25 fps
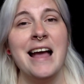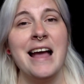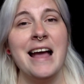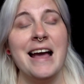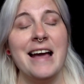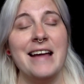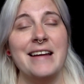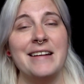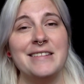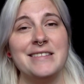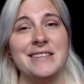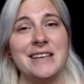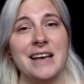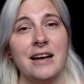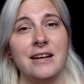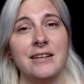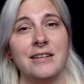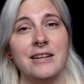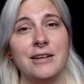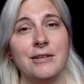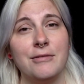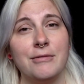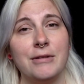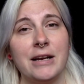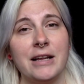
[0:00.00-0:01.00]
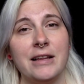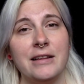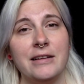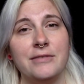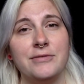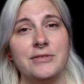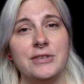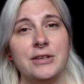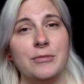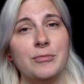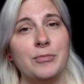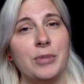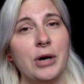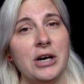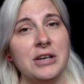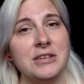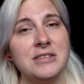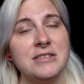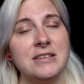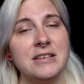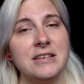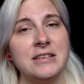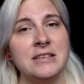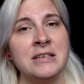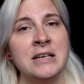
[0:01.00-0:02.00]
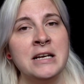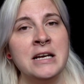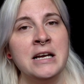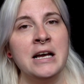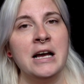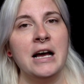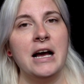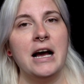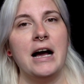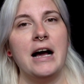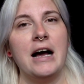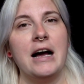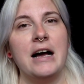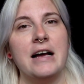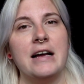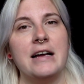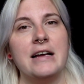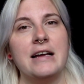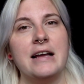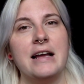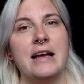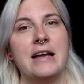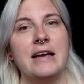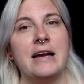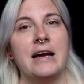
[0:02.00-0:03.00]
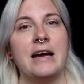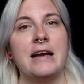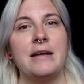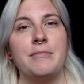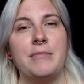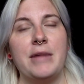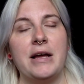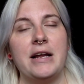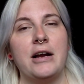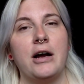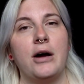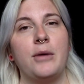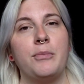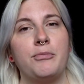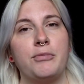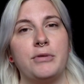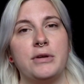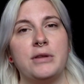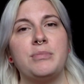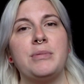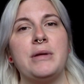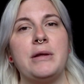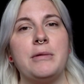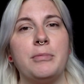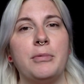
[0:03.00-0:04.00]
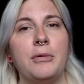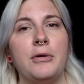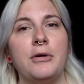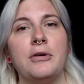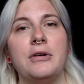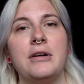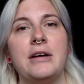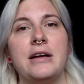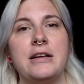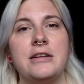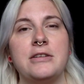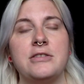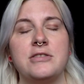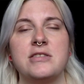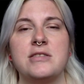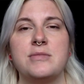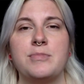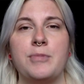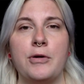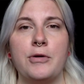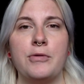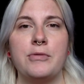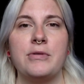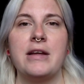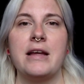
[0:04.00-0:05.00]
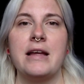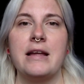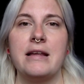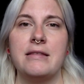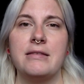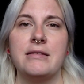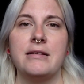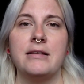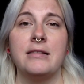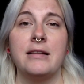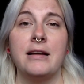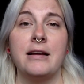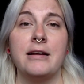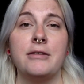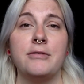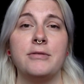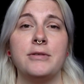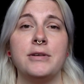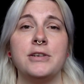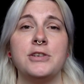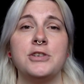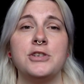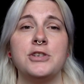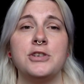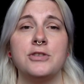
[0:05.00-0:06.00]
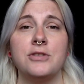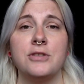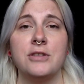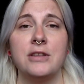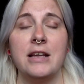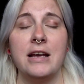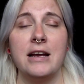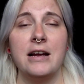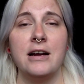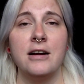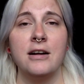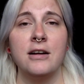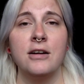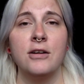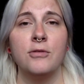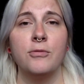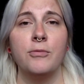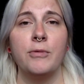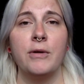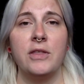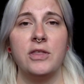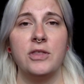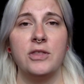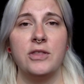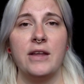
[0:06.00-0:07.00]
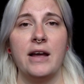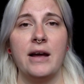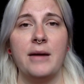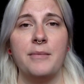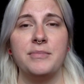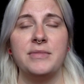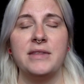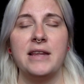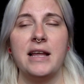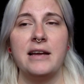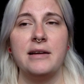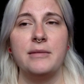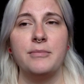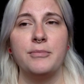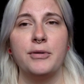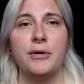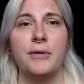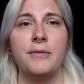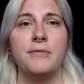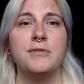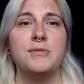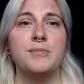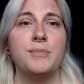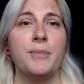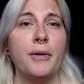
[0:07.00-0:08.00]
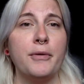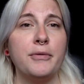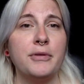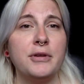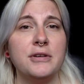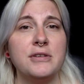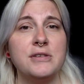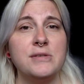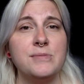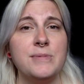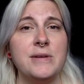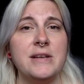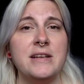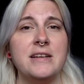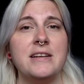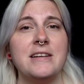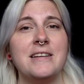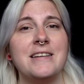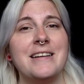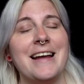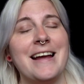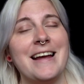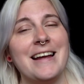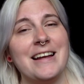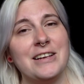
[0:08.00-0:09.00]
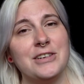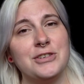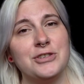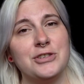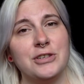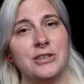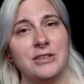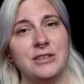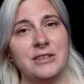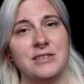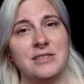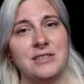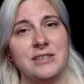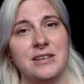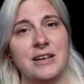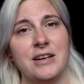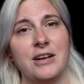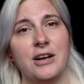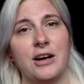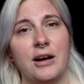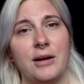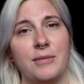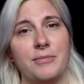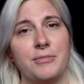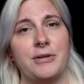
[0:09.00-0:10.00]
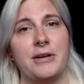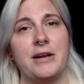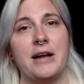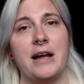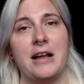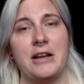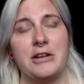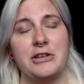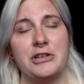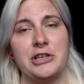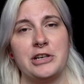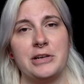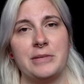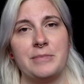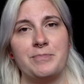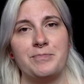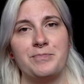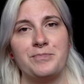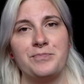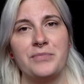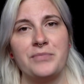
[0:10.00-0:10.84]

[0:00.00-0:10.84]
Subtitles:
and Italian when I lived in Boston. And I met up with people and spoke in the language there with them. That improves both your speaking and your listening comprehension.